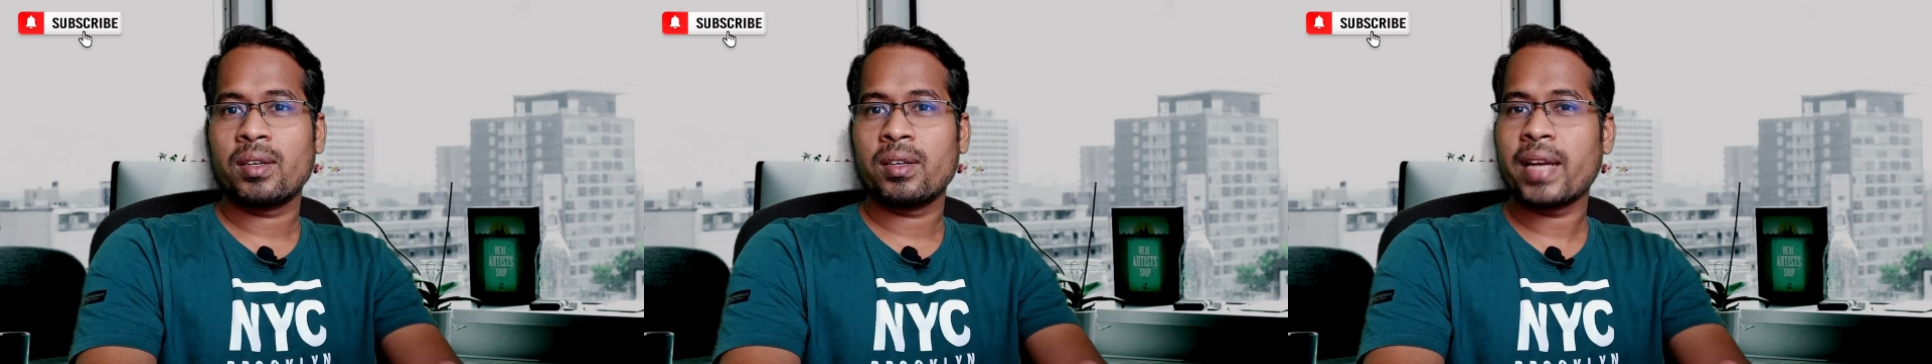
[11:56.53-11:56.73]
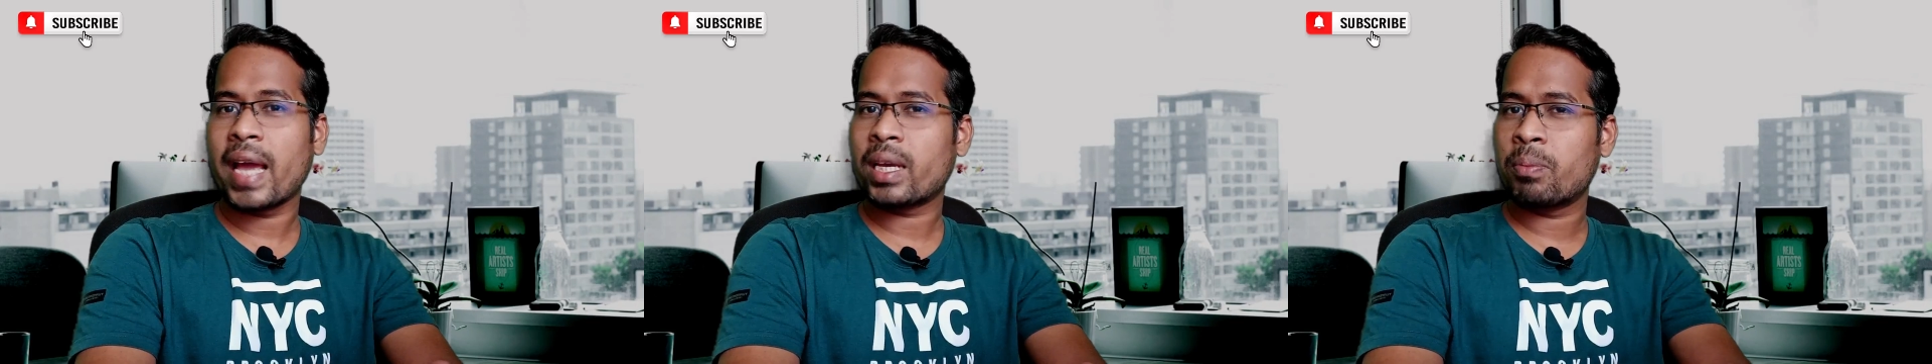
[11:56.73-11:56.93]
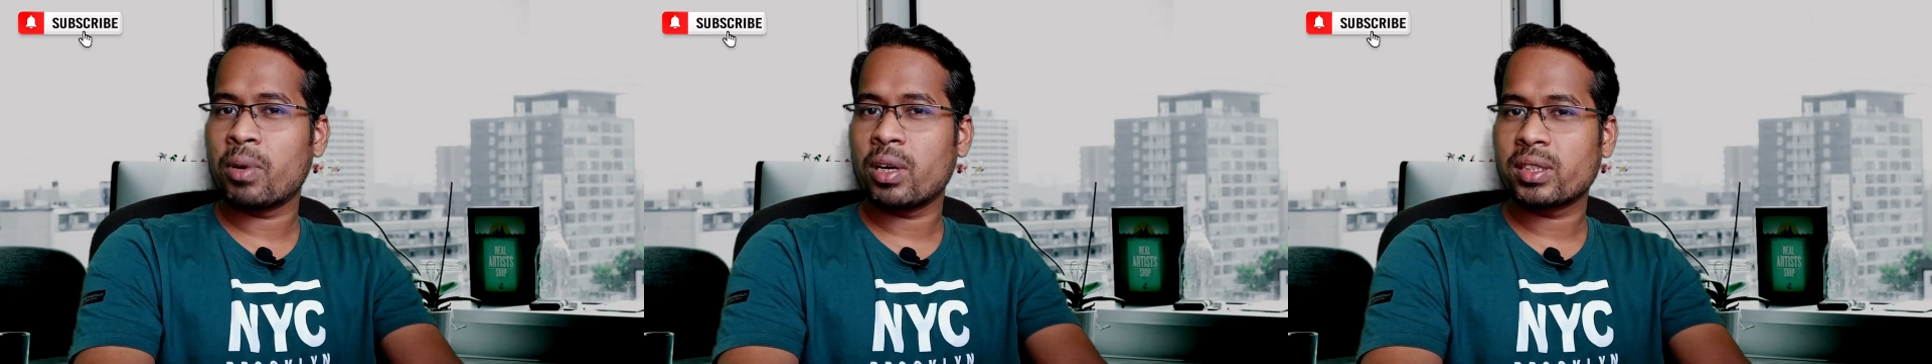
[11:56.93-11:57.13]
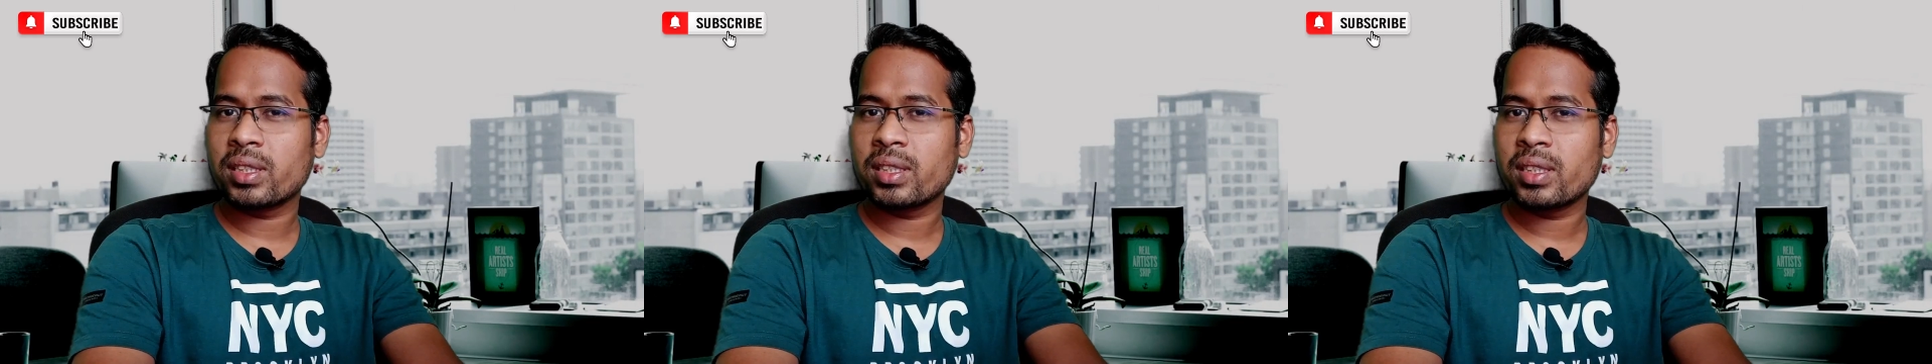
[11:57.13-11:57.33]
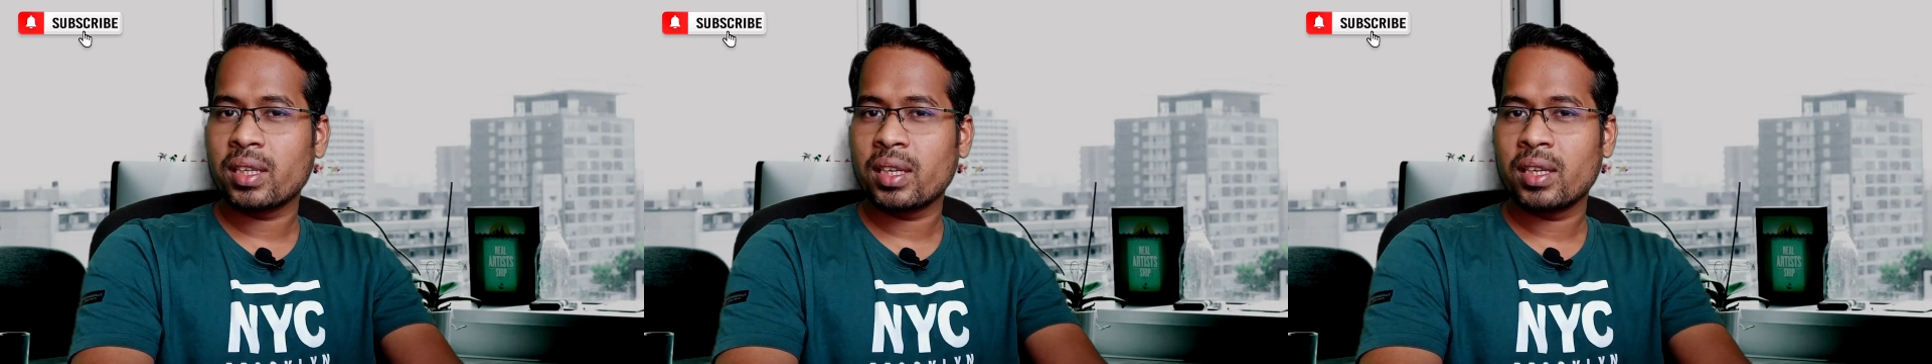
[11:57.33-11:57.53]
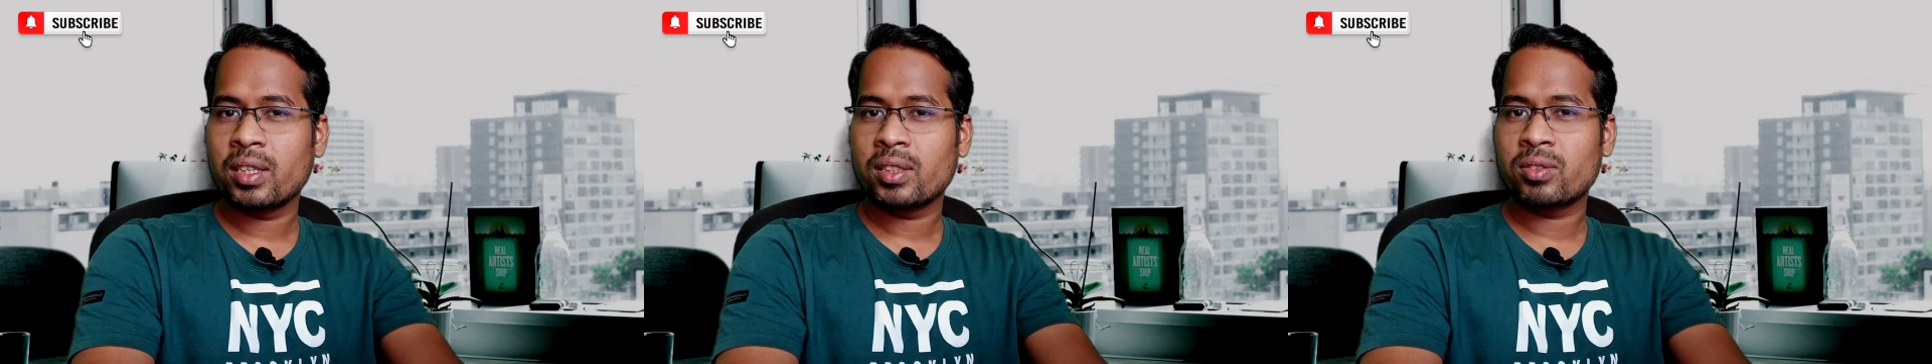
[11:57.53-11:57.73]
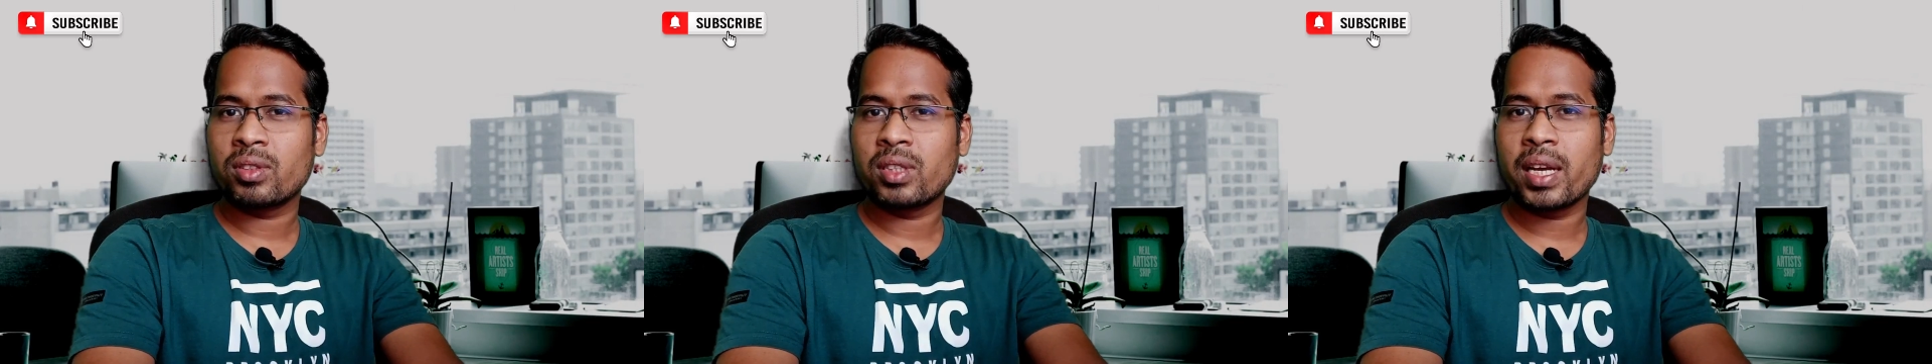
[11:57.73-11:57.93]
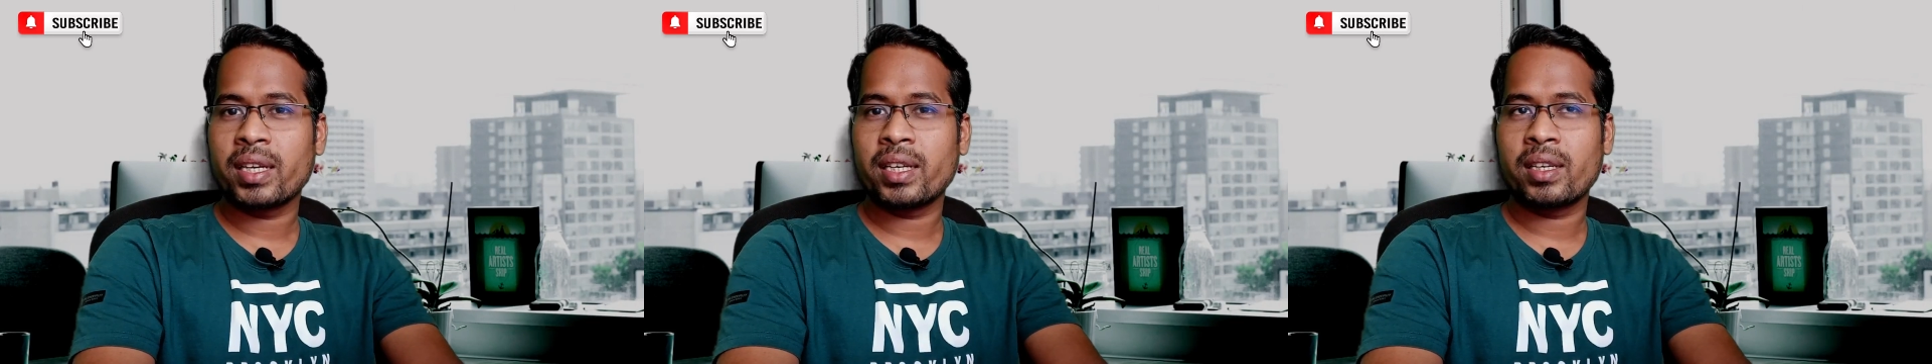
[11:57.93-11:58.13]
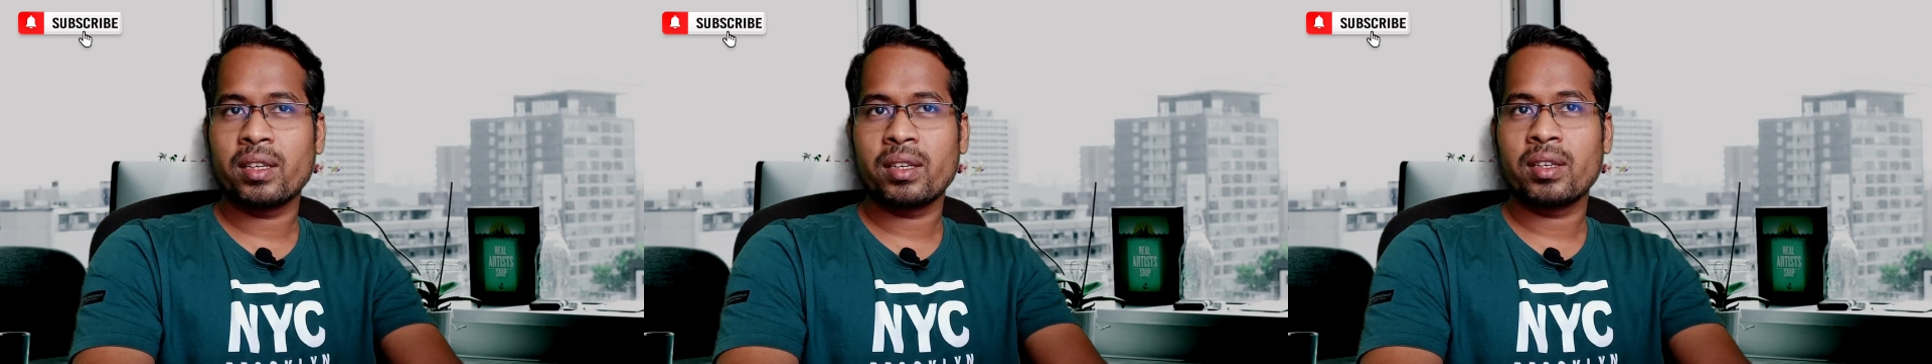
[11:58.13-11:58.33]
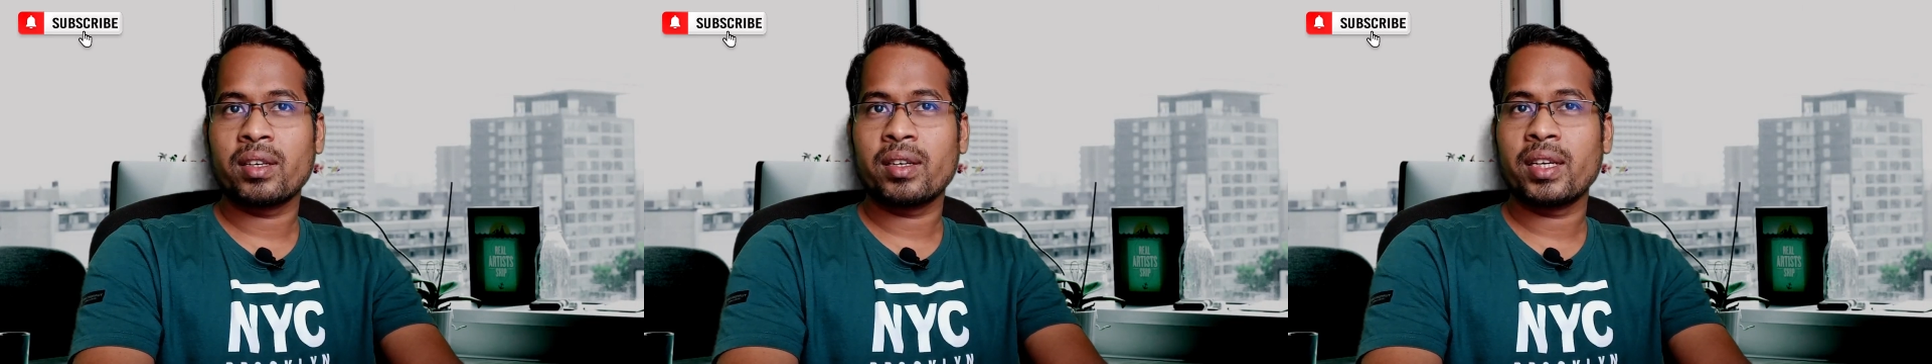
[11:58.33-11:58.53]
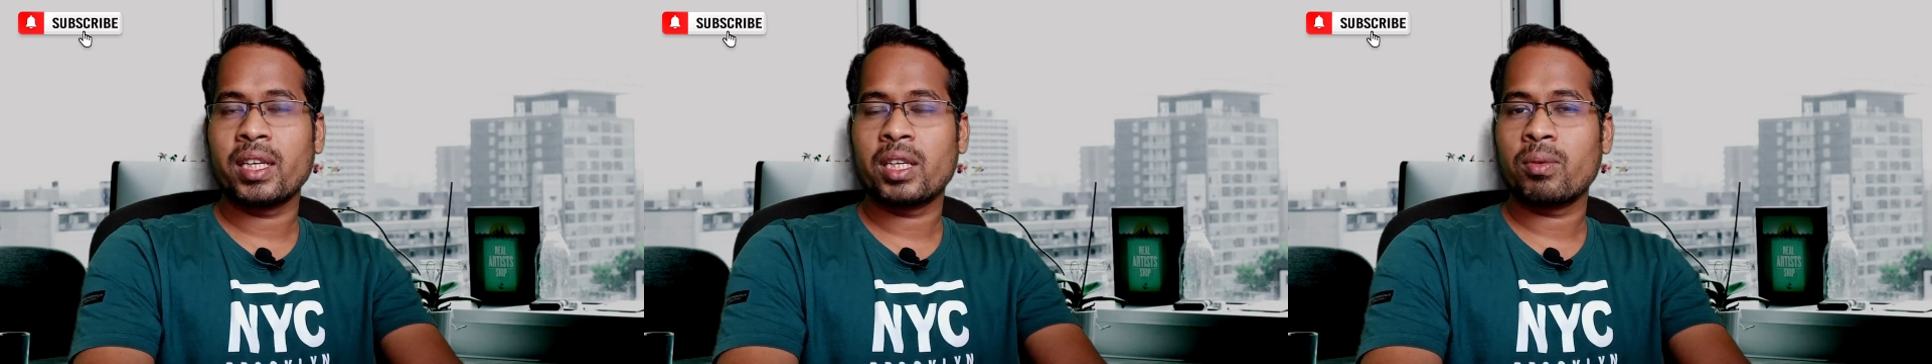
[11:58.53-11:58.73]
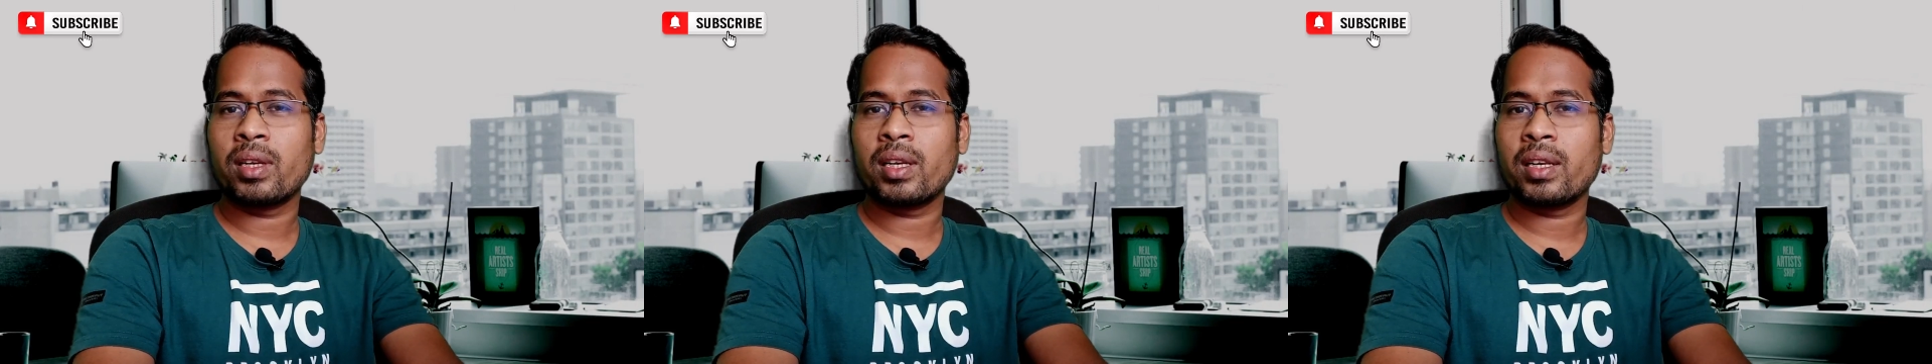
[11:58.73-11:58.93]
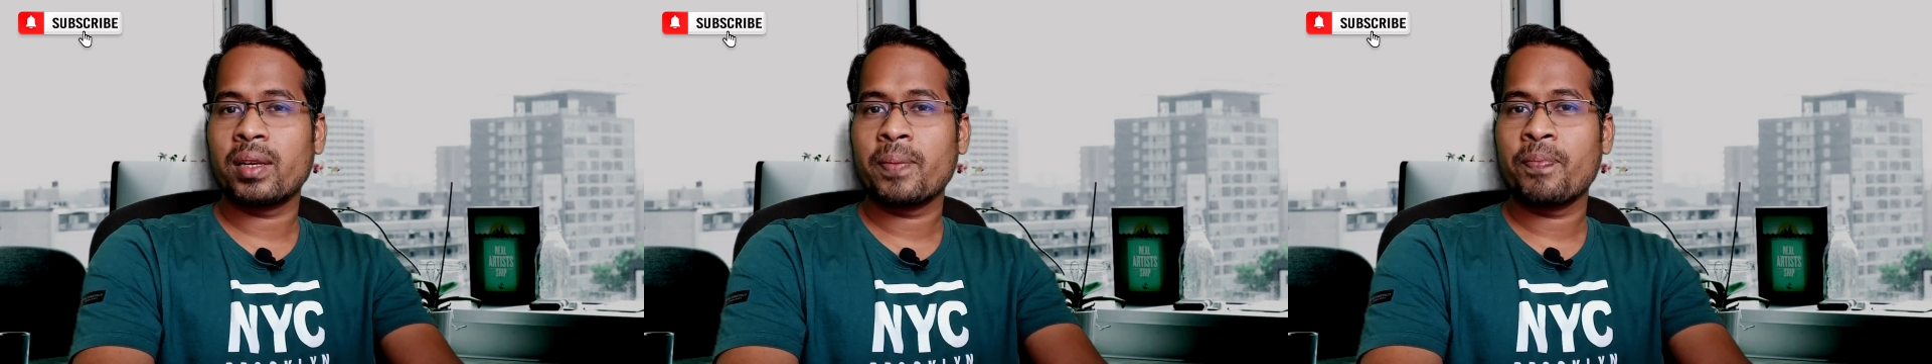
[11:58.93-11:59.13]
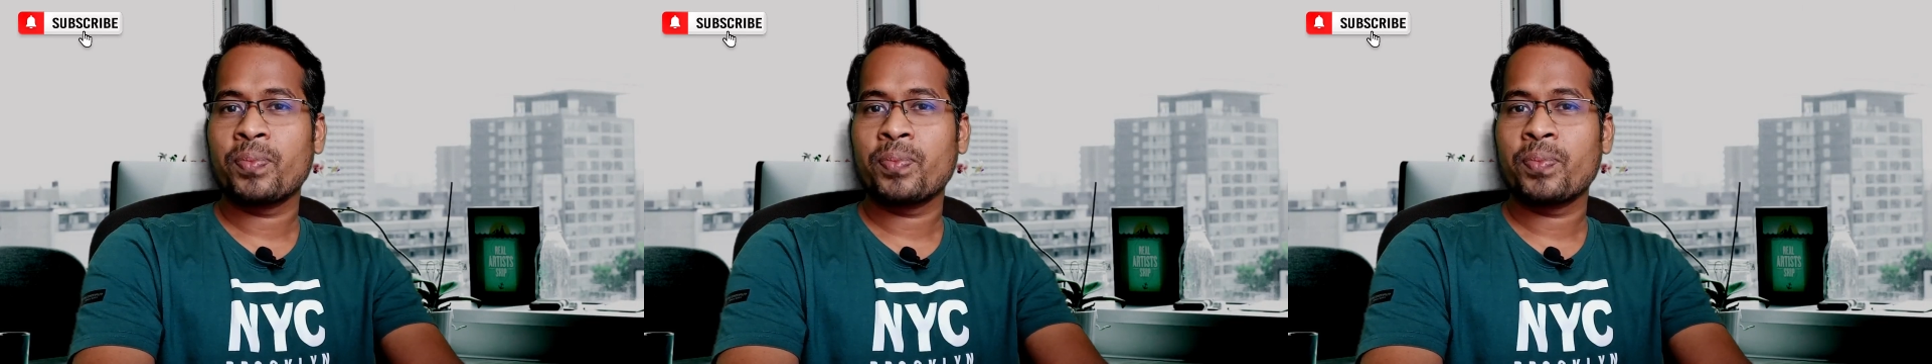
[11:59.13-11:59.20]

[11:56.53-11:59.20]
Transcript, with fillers: like button, so that it will